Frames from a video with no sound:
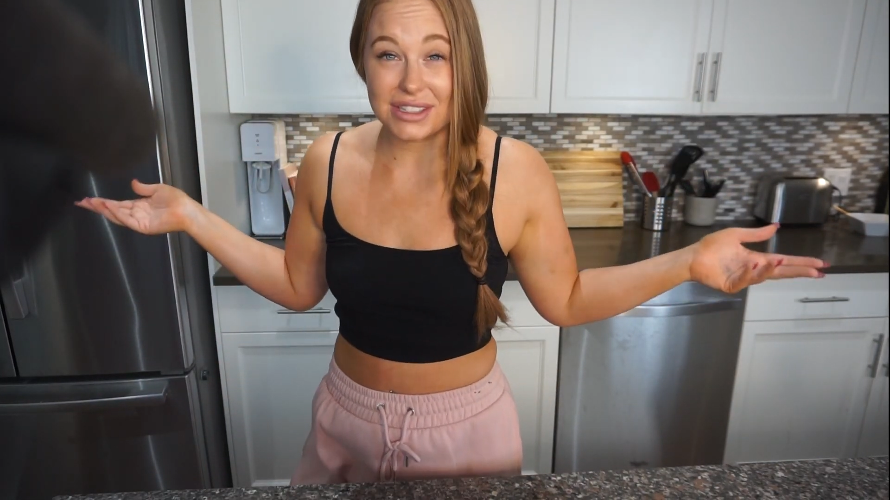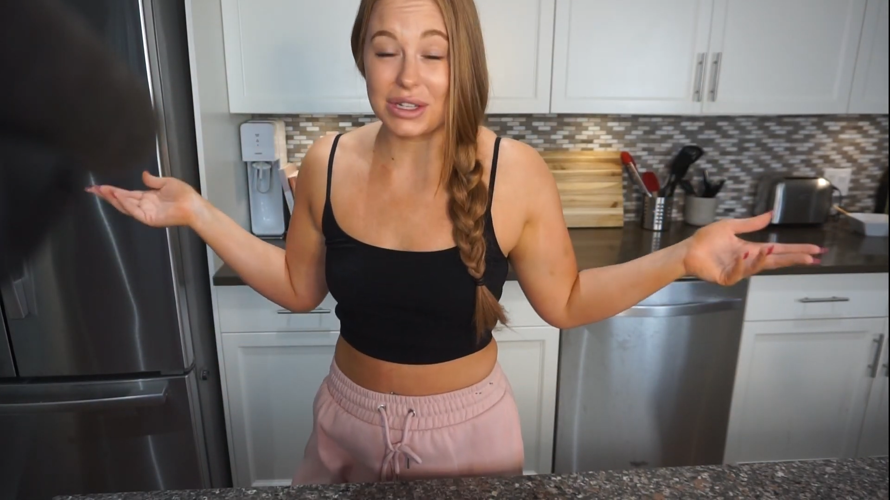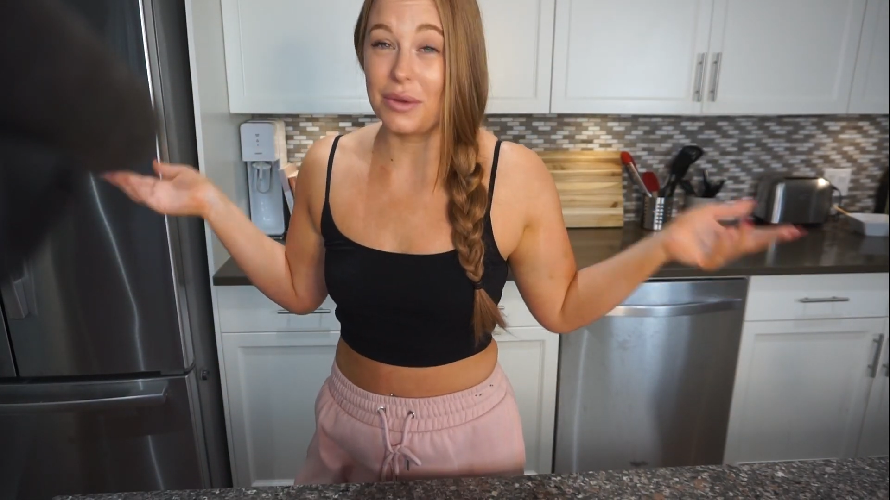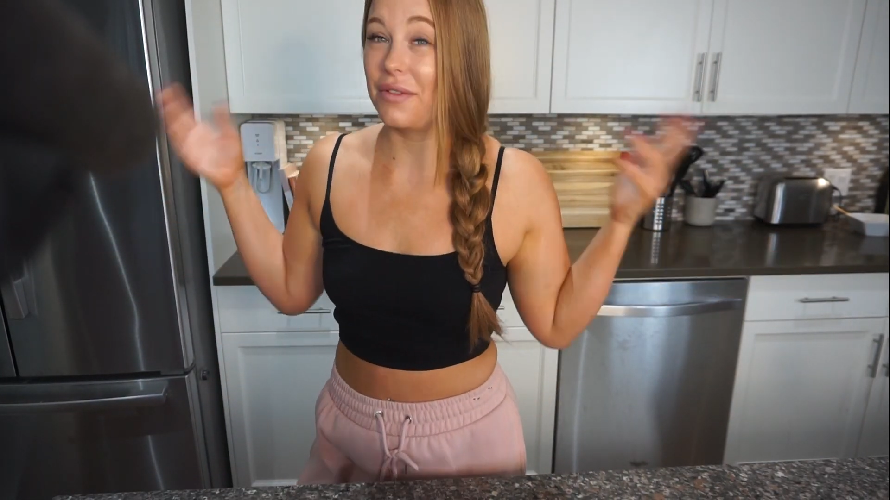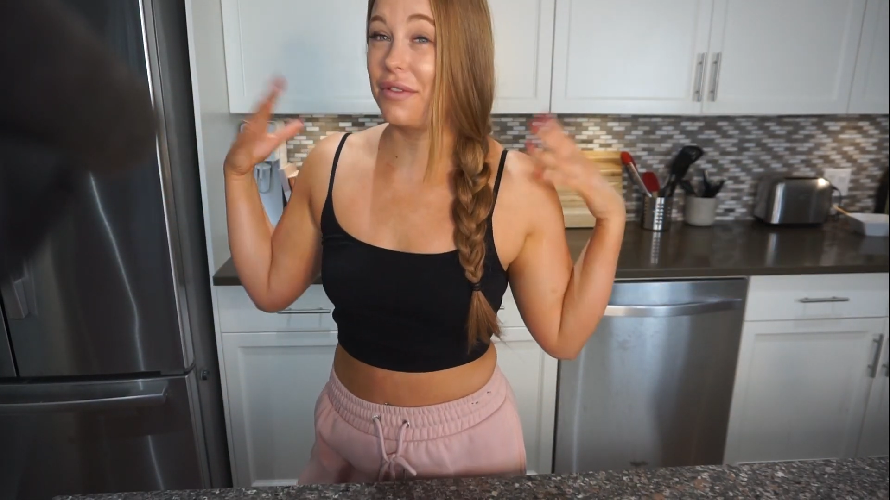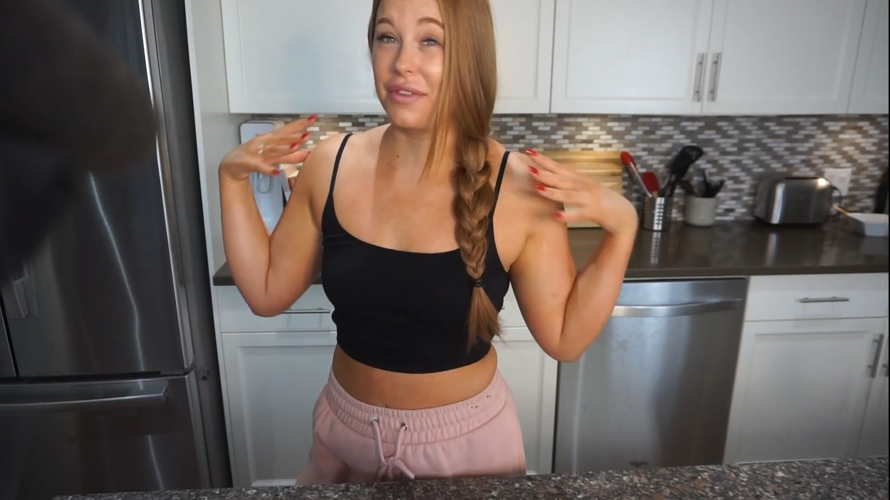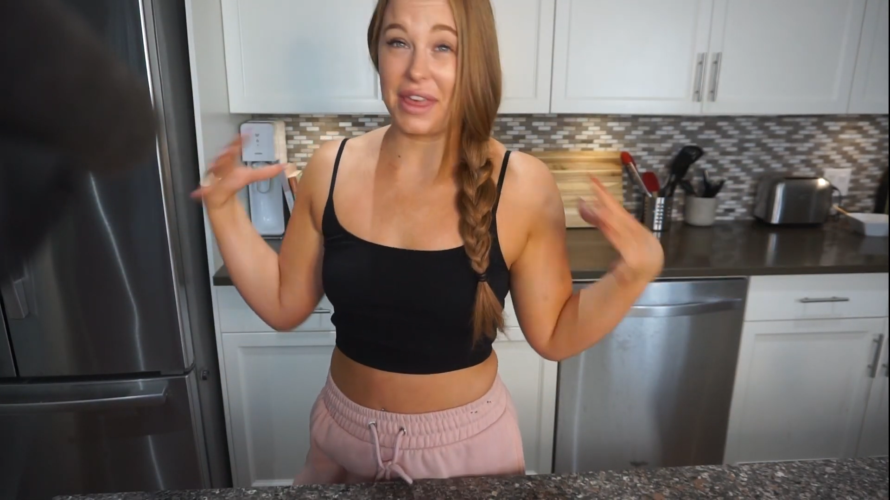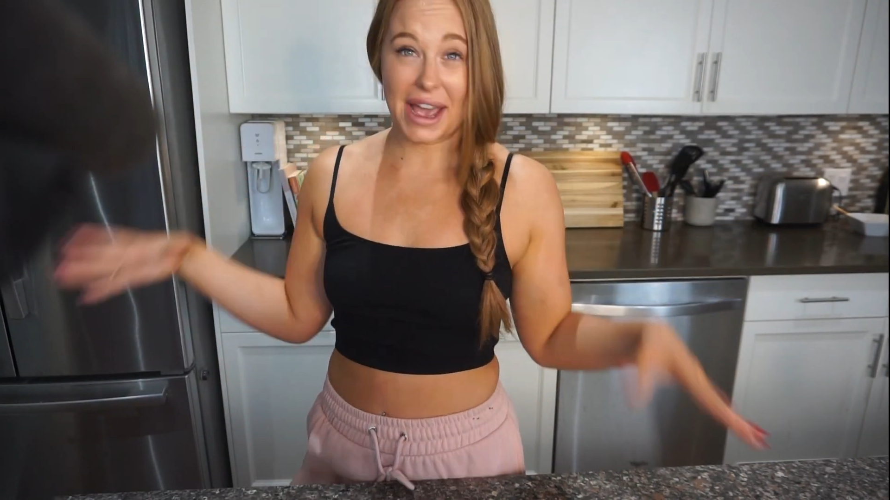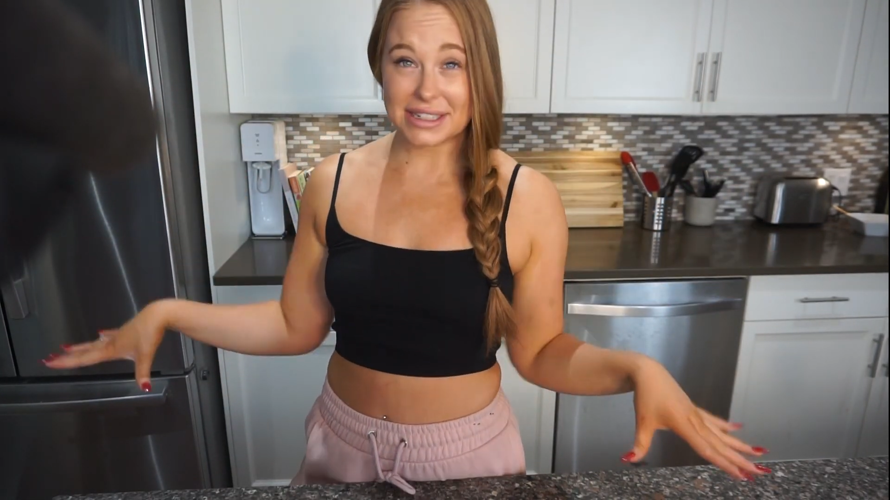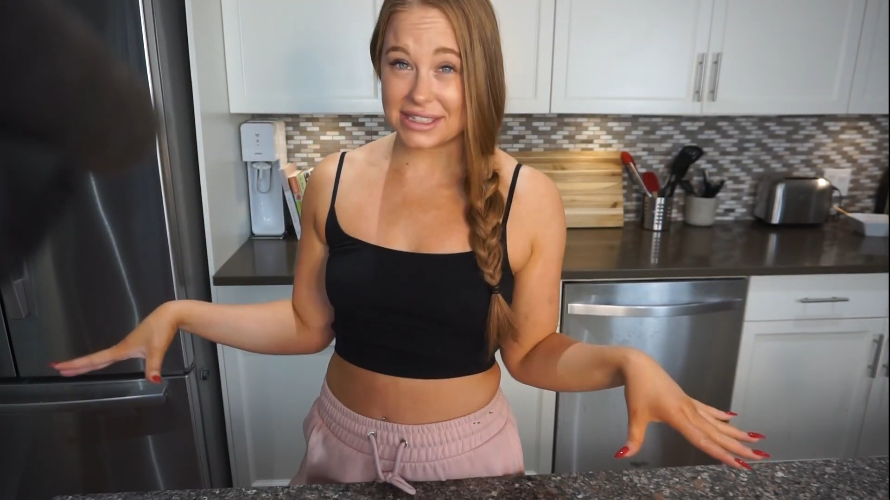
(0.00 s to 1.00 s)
so if that